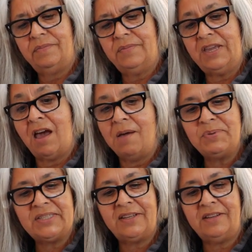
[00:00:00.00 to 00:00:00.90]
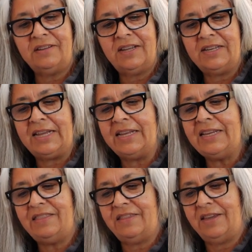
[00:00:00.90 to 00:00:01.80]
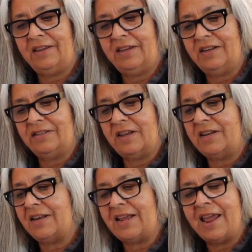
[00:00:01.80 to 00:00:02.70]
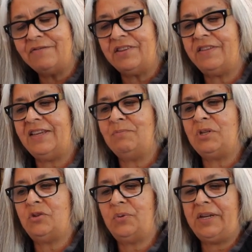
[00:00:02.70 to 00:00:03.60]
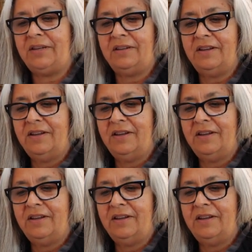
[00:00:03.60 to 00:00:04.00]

the opposite in anything, and it's not, and everything in between,